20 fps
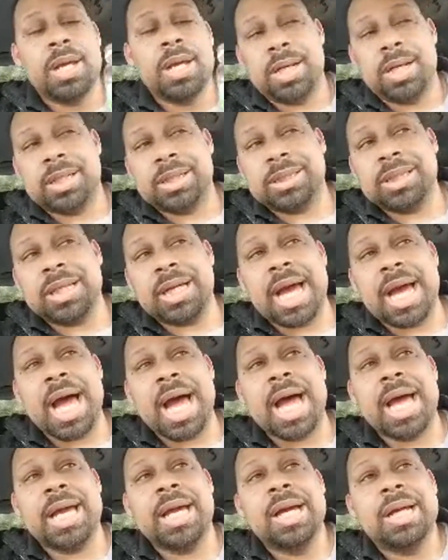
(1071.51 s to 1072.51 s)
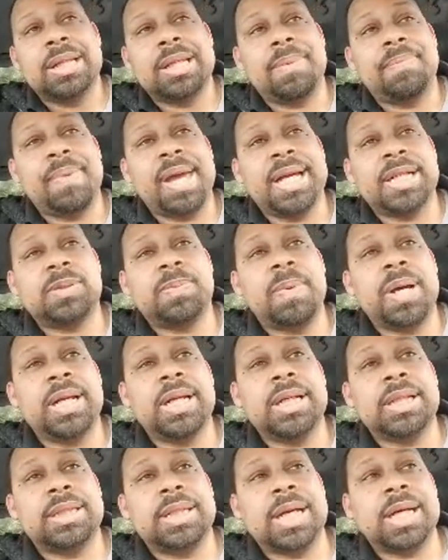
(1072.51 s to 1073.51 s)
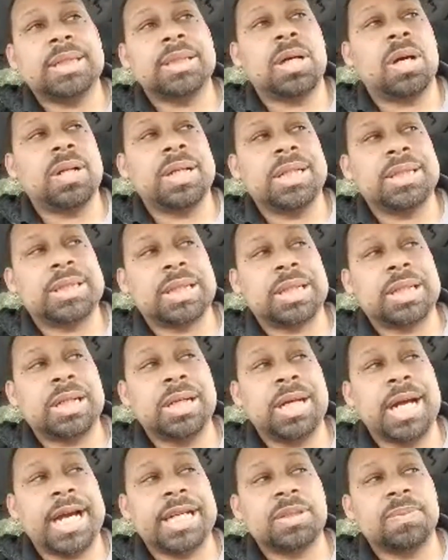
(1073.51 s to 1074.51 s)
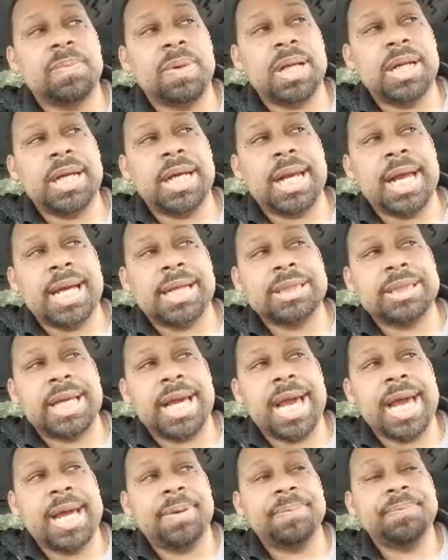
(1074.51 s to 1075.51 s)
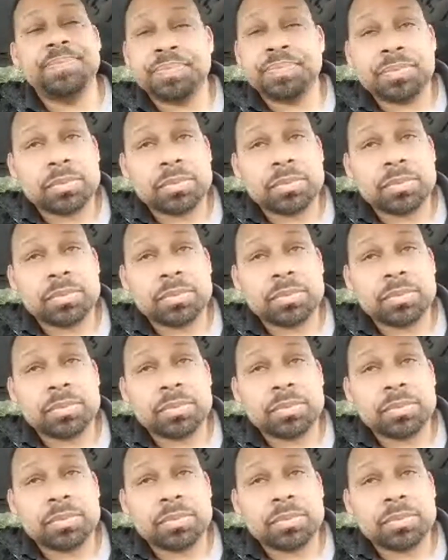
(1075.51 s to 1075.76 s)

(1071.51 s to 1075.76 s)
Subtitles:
Now this is a guy that makes money and does all this. It clearly has money and has game.